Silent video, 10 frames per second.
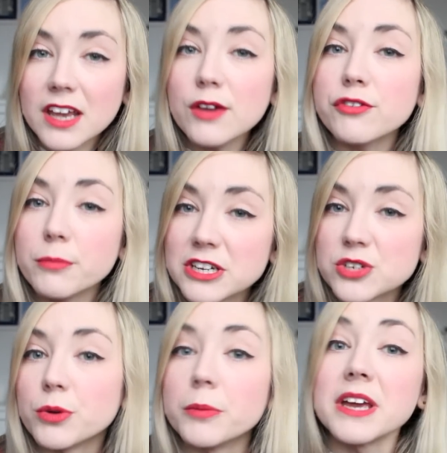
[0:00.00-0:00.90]

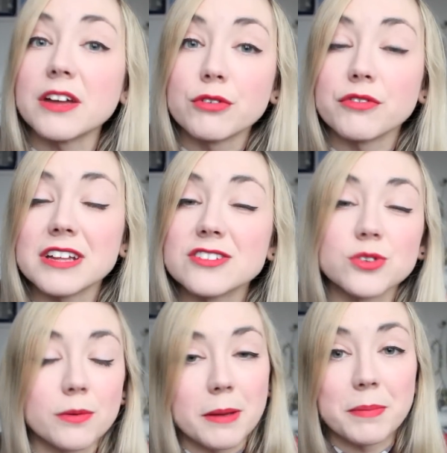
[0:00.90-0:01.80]
information will be getting revealed,
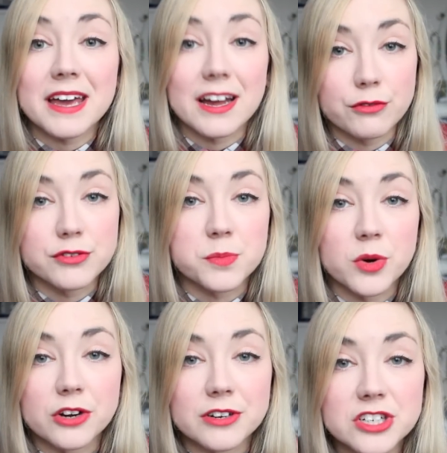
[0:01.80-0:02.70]
so it might be kind of
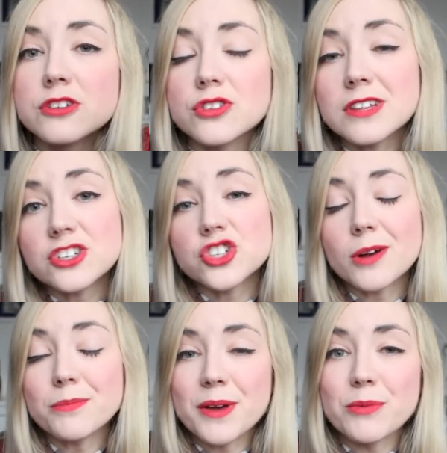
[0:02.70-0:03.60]
spoilerish. So let's
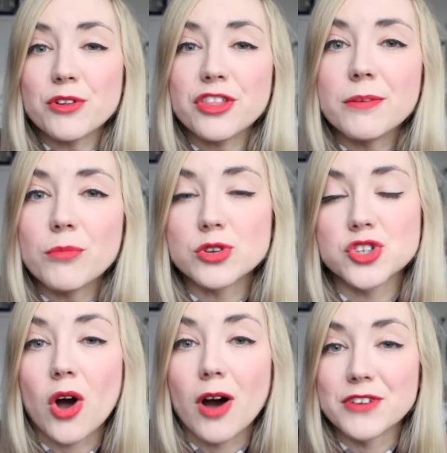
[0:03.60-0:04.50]
jump in with the
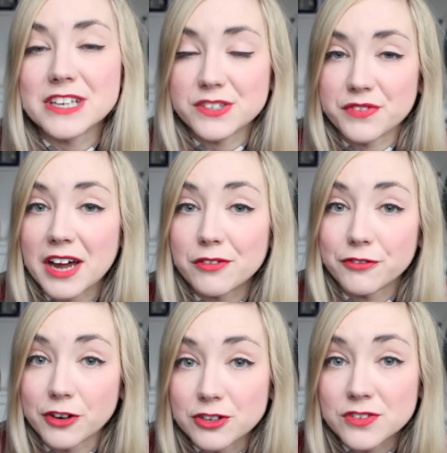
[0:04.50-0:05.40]
most obvious fact
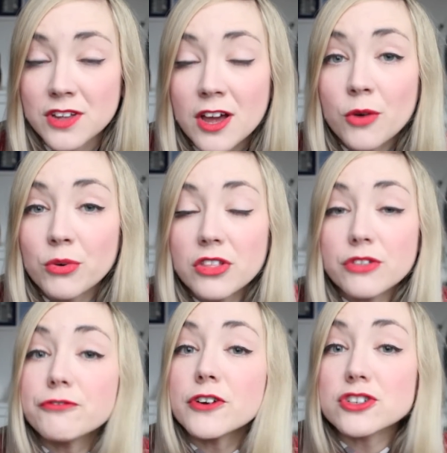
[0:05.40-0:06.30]
first. Within
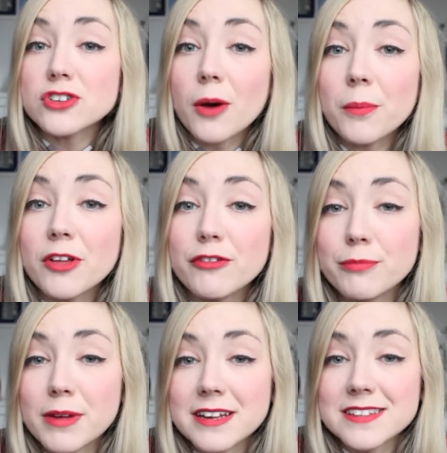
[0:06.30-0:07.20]
the first couple of
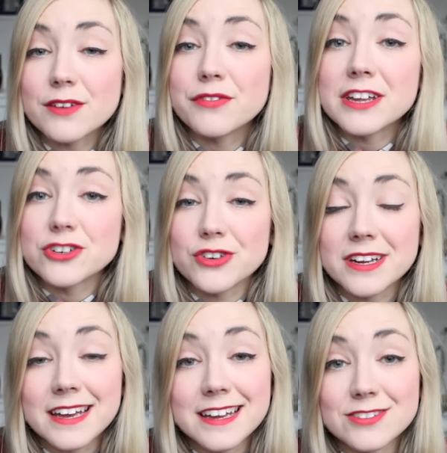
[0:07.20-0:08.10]
minutes of
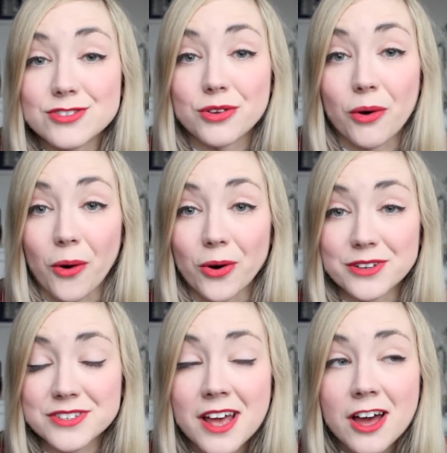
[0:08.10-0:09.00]
entering into
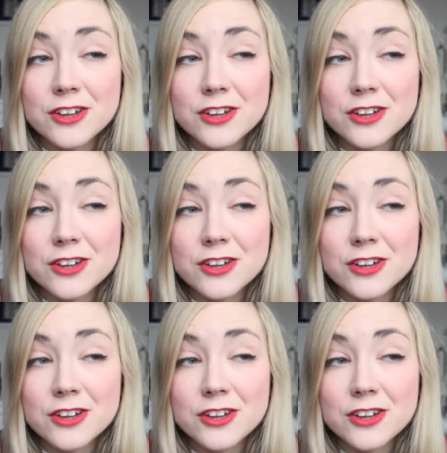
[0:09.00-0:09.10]
Oz,